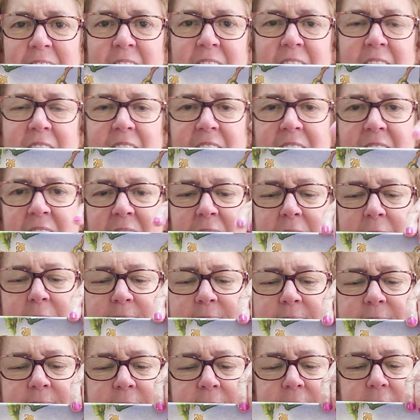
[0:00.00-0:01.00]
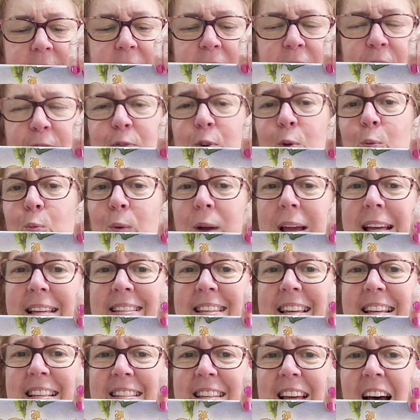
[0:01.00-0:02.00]
For
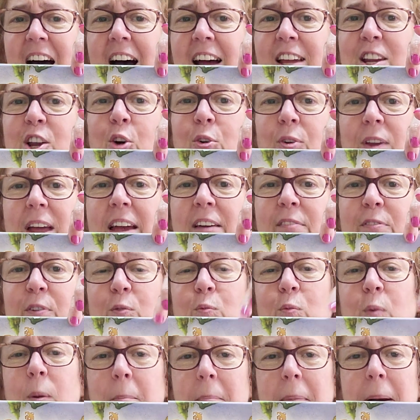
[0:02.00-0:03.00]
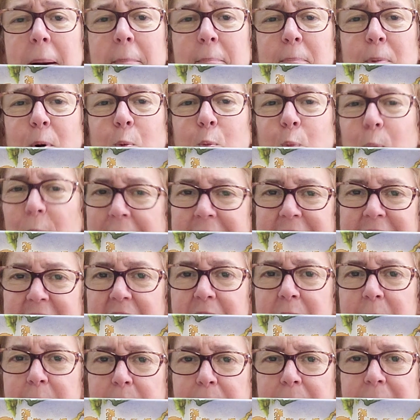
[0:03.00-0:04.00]
reasons I don't even remember, we
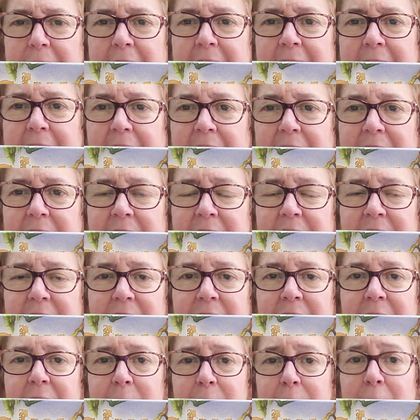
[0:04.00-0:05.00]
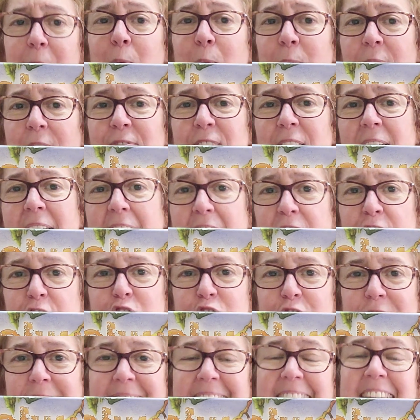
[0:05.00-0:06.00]
didn't play it. but we've
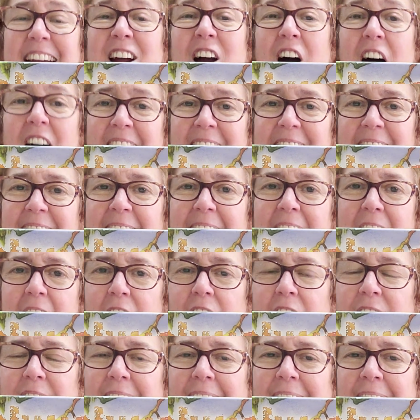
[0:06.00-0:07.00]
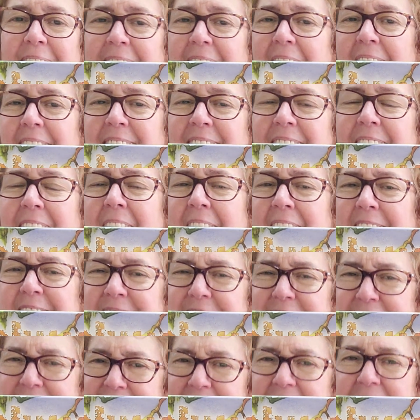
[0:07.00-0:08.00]
actually got it out and
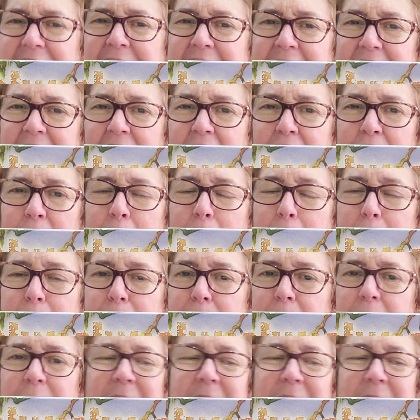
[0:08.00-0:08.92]
set it up, but